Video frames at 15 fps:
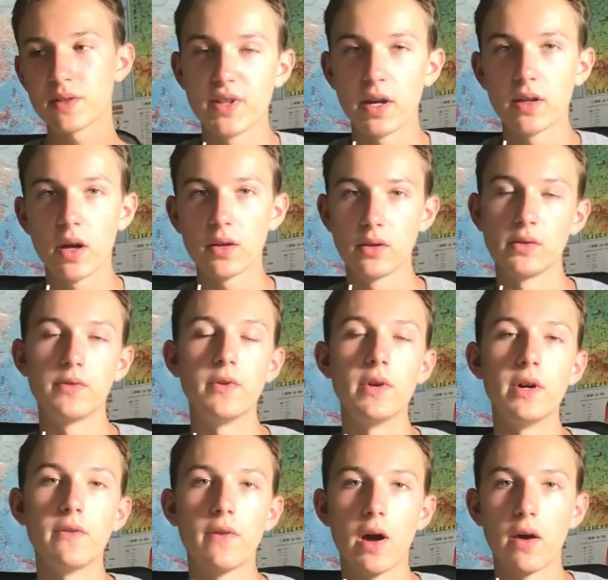
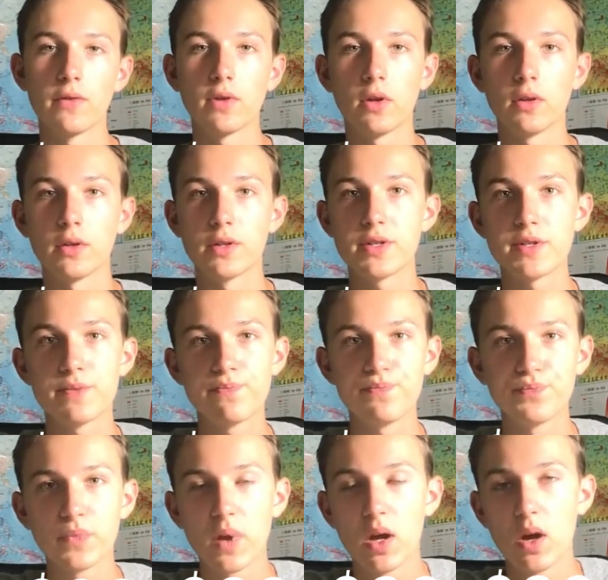
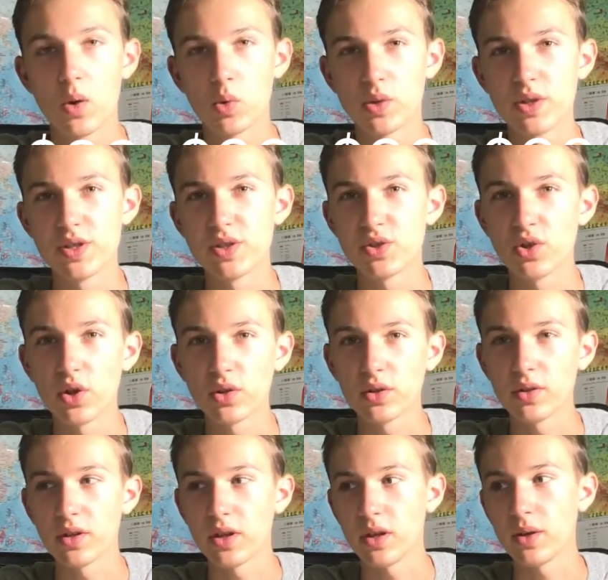$935, which is
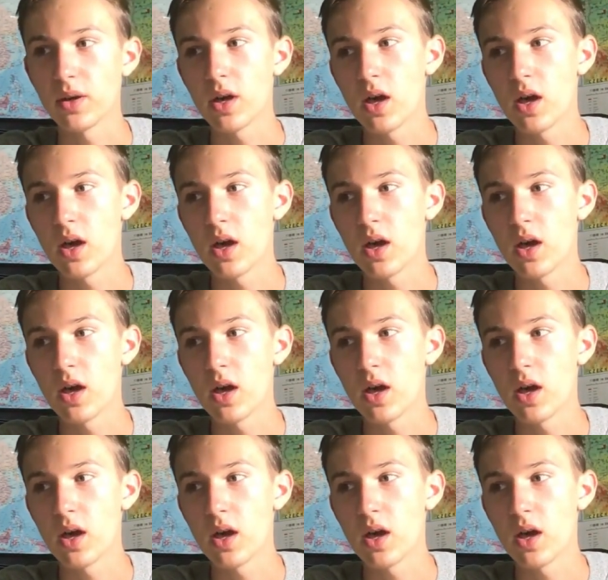totally